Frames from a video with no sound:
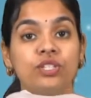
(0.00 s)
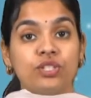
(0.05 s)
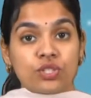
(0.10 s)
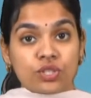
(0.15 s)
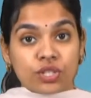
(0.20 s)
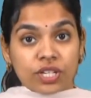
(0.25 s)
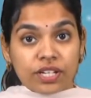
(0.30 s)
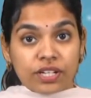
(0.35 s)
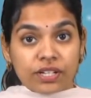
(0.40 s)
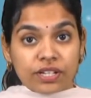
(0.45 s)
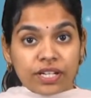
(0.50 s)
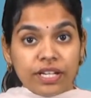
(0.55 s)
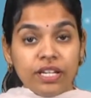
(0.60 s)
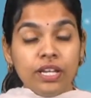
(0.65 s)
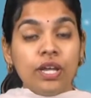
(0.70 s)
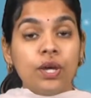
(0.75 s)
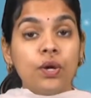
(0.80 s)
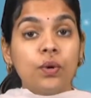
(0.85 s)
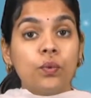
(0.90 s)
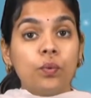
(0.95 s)
Children,
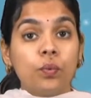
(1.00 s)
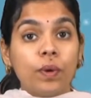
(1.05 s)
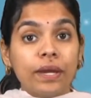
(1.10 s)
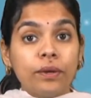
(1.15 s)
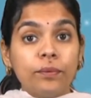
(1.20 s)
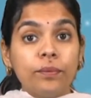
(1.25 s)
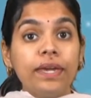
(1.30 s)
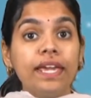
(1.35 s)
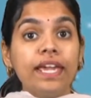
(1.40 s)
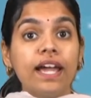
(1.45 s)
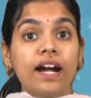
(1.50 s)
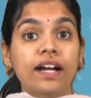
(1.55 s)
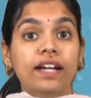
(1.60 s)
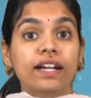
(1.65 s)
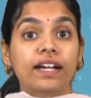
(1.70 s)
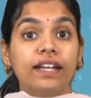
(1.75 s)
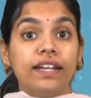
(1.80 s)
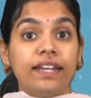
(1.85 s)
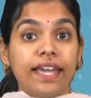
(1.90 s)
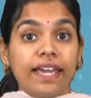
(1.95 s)
when we are
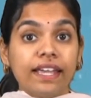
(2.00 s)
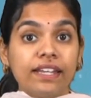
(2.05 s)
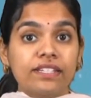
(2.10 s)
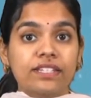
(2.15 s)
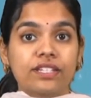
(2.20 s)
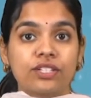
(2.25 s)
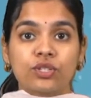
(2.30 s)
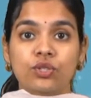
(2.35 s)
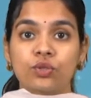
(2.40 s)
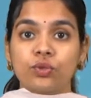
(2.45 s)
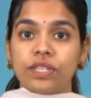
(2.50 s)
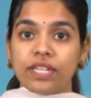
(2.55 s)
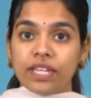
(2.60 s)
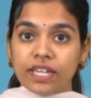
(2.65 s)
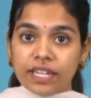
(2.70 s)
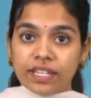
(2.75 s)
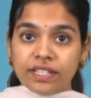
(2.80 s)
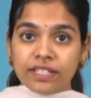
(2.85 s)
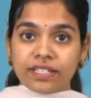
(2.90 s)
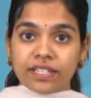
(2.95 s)
connected to the
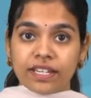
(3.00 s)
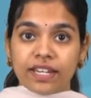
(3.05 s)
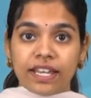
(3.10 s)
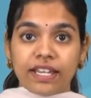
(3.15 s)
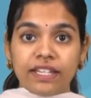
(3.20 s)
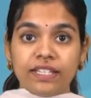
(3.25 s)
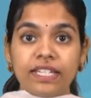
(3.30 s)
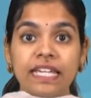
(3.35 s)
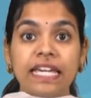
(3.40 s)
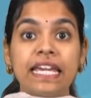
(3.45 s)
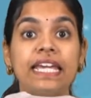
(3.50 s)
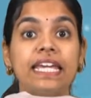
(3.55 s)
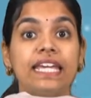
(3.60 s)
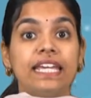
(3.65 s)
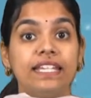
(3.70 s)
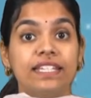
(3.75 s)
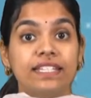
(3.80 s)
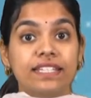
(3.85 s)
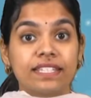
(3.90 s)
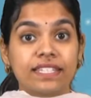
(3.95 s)
internet,
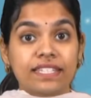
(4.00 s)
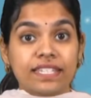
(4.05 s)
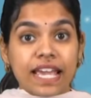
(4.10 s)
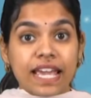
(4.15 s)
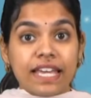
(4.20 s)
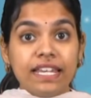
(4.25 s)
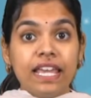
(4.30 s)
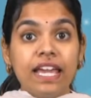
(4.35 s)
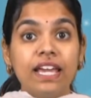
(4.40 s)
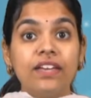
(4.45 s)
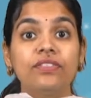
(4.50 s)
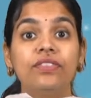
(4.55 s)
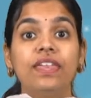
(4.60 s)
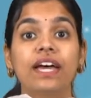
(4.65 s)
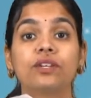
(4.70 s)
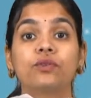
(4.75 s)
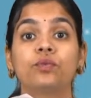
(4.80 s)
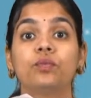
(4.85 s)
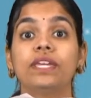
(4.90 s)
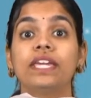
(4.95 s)
it is said
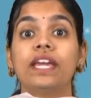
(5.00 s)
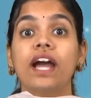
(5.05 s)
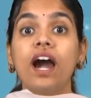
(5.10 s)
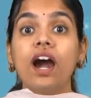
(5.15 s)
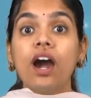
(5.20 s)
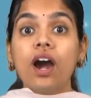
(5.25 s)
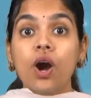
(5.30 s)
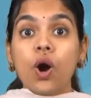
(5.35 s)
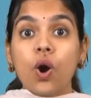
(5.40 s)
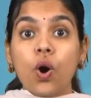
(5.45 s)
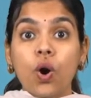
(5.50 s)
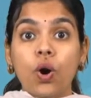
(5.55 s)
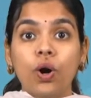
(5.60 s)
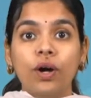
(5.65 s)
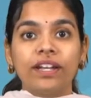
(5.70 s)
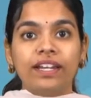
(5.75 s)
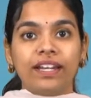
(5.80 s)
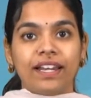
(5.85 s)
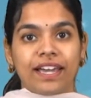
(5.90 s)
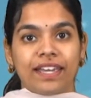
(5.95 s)
that we are
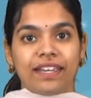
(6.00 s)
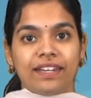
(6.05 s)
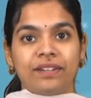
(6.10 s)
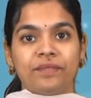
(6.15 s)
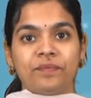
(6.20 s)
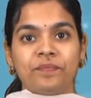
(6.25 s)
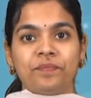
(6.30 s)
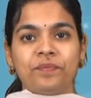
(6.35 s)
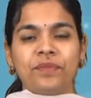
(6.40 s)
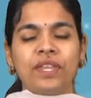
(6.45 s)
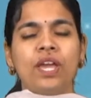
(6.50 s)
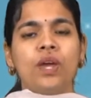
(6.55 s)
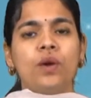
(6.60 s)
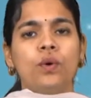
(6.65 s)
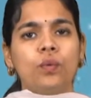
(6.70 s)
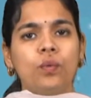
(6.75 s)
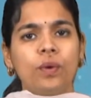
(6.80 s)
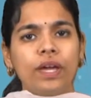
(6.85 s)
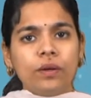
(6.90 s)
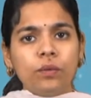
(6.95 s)
online.
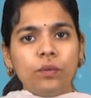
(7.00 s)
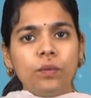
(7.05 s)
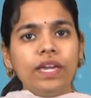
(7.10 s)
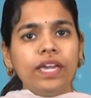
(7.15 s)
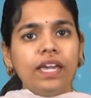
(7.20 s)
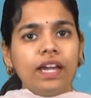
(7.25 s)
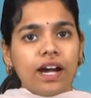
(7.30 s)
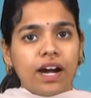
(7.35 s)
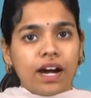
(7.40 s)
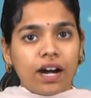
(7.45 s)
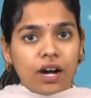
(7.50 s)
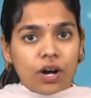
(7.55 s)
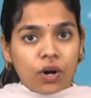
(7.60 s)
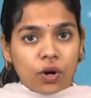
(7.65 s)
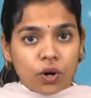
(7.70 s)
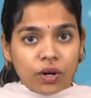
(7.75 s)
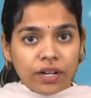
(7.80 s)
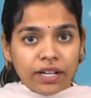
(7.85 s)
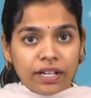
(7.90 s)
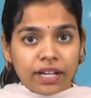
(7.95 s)
When we are
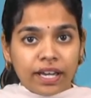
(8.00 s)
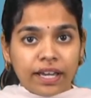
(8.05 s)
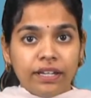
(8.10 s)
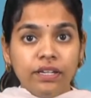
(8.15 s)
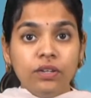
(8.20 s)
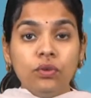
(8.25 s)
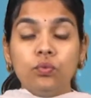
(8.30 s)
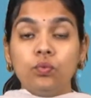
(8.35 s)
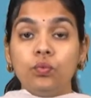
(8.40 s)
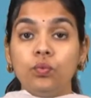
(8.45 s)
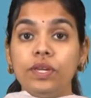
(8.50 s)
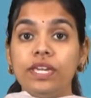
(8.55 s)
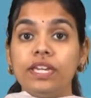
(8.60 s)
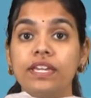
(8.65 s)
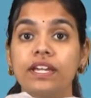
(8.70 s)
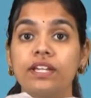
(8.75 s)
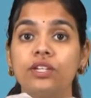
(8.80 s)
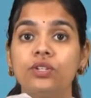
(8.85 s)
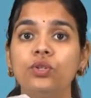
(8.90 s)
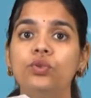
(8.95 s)
online, we
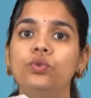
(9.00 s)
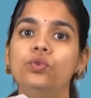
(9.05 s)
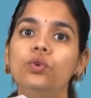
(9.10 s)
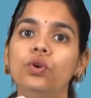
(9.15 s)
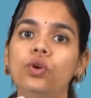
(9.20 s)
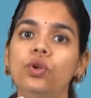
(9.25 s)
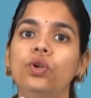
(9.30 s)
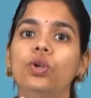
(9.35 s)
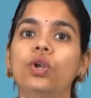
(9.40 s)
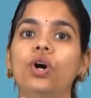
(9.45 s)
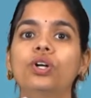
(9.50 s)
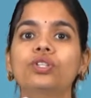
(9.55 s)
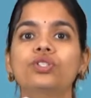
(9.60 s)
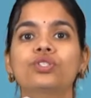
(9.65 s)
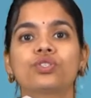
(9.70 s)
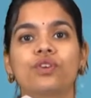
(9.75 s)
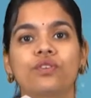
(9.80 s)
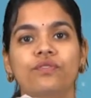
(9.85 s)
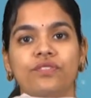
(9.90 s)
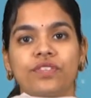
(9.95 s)
can do
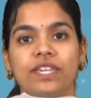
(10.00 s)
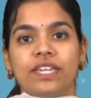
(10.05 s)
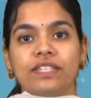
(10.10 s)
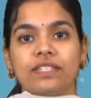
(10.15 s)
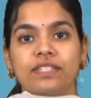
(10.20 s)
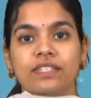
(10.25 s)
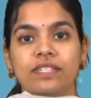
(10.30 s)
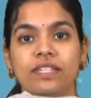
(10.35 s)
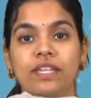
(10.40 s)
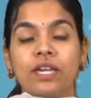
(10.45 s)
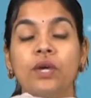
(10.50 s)
lots of things.